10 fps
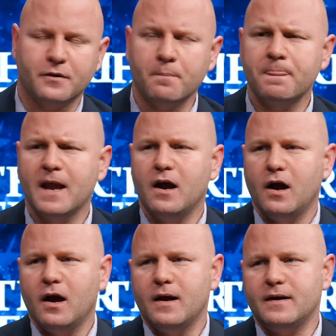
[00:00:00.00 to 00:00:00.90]
to,
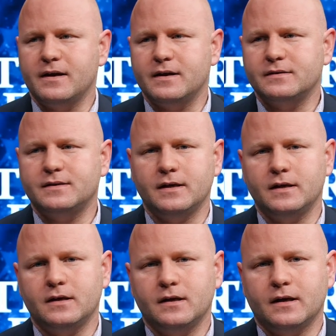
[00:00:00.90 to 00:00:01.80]
is that